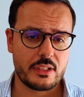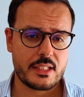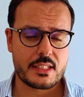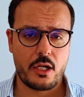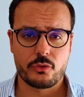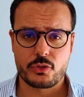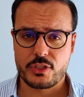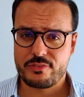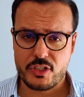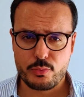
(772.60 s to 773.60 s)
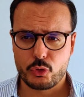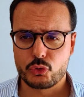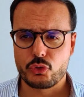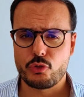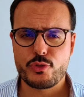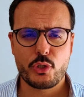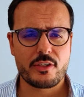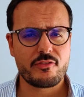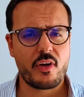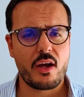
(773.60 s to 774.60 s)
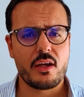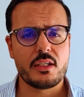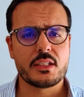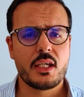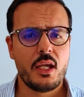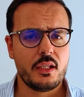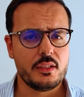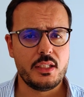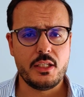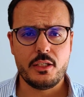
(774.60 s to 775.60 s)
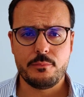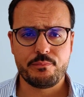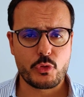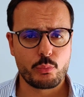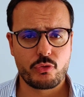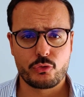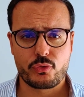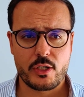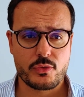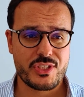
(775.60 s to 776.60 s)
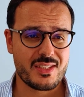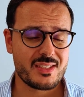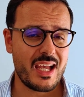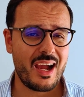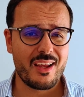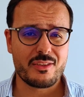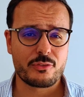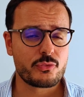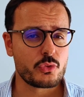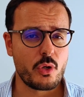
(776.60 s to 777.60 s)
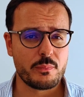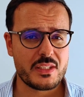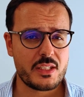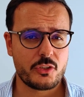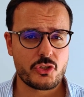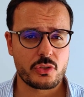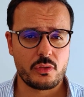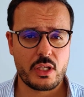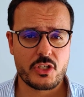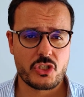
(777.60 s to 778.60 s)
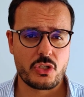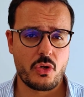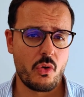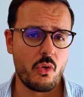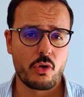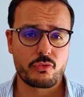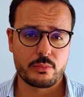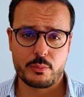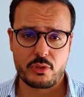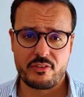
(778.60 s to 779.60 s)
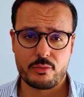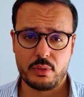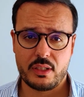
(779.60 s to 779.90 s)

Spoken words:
discounters, Facebook groups, you can find the Tom Ford fragrances either from the signature collection or from the private